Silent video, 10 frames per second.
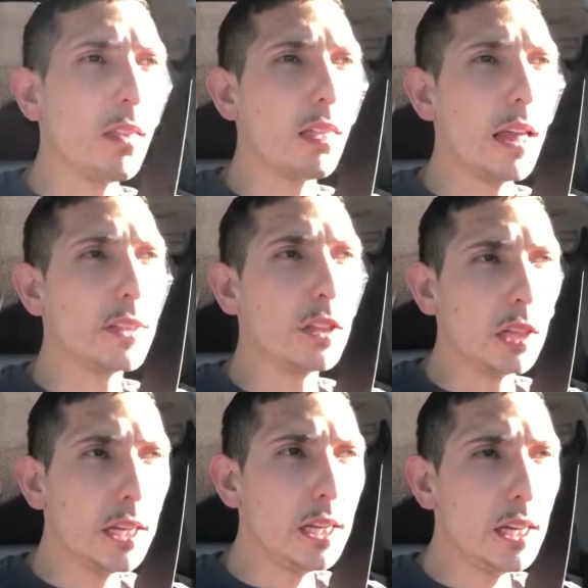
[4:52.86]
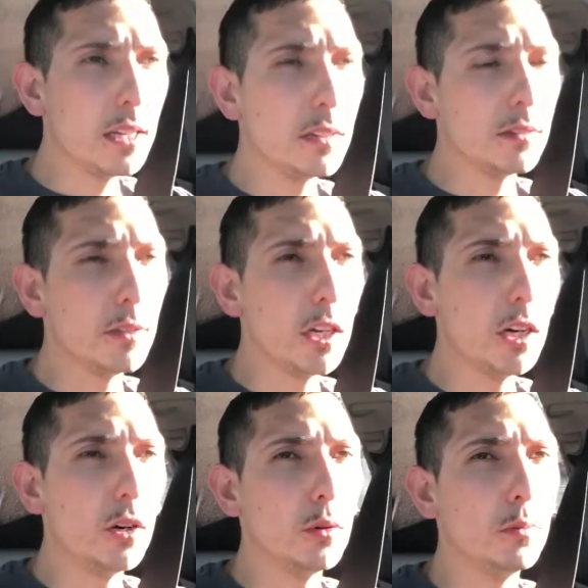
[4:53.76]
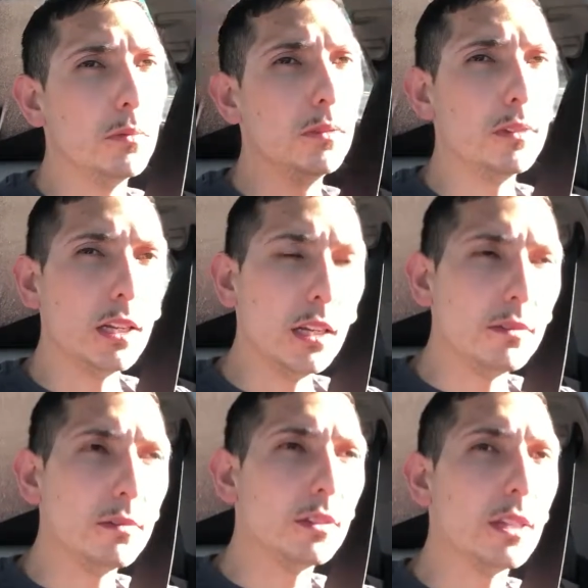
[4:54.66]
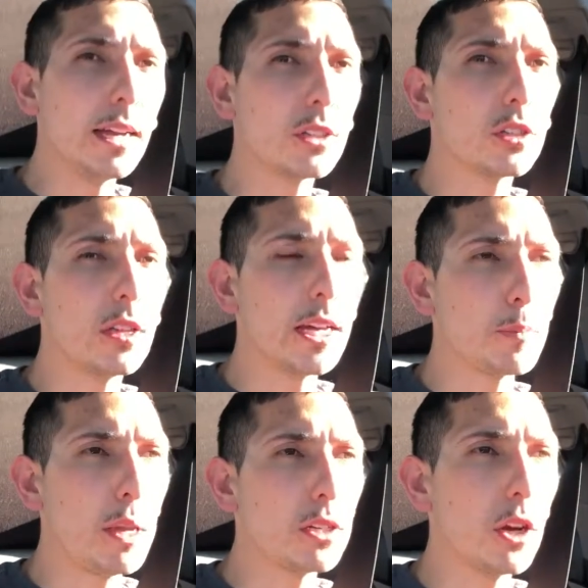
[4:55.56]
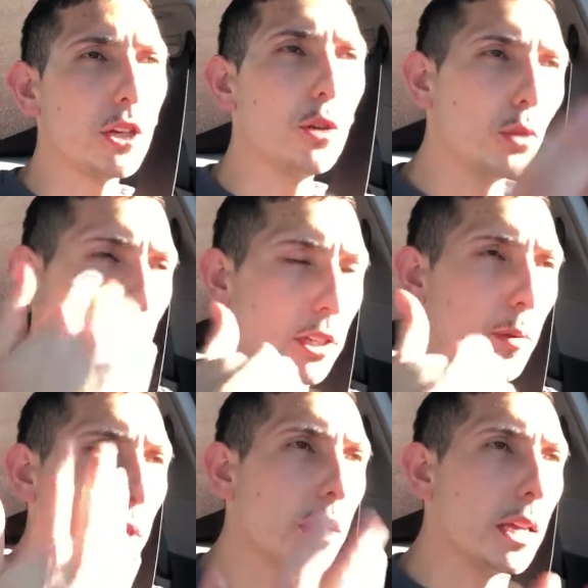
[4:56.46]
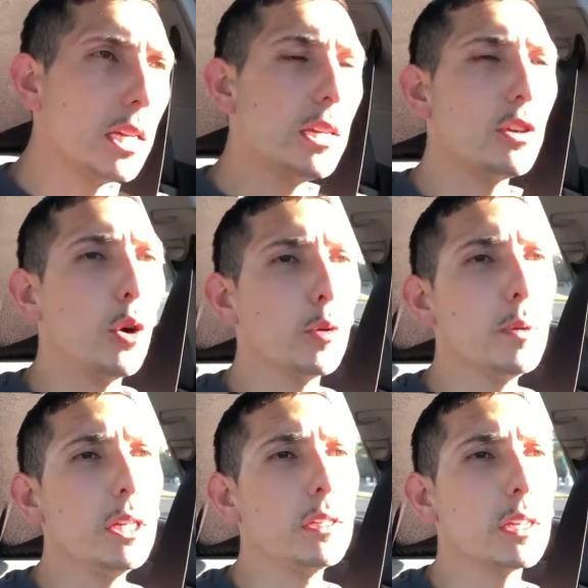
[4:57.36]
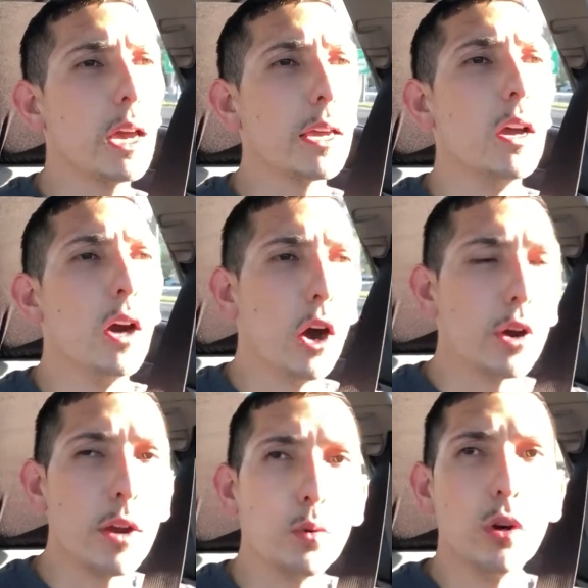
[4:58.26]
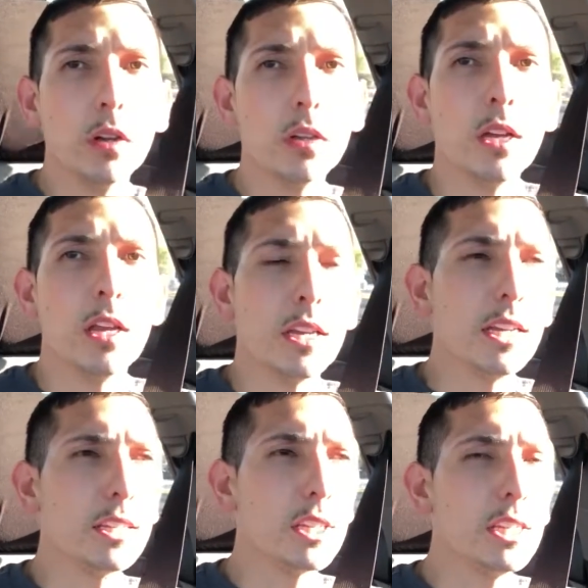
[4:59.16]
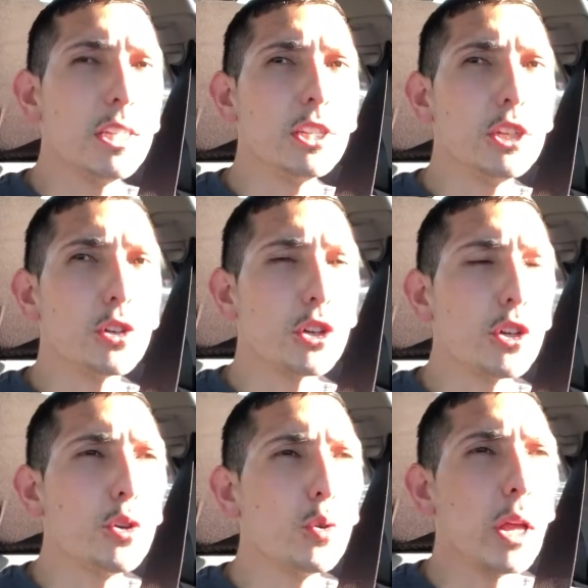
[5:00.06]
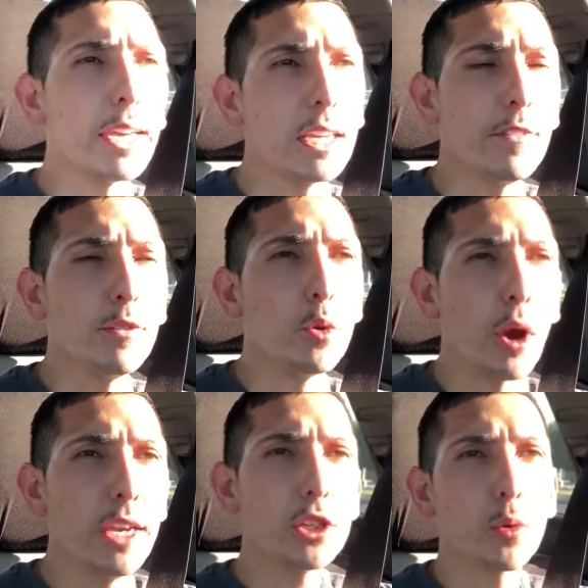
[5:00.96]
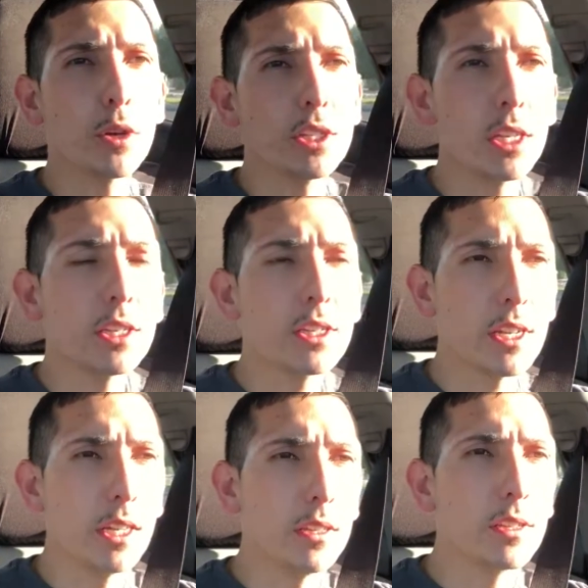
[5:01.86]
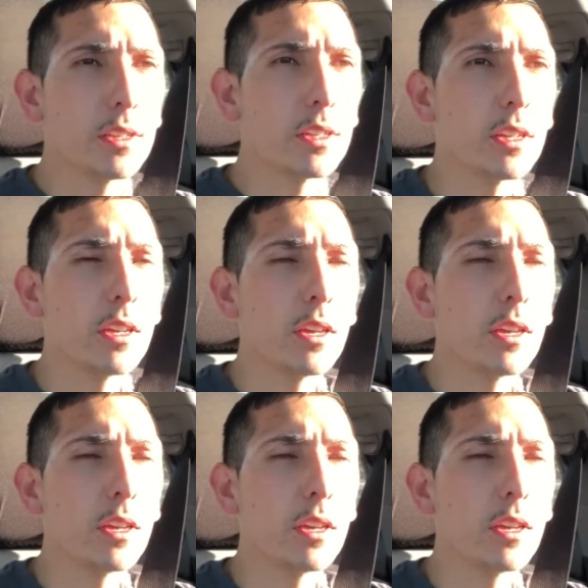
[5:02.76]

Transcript: like, the leaning, that's based on you. That's something that he told me. He's like, all right, well, it's easier too. Like if you raise the resistance,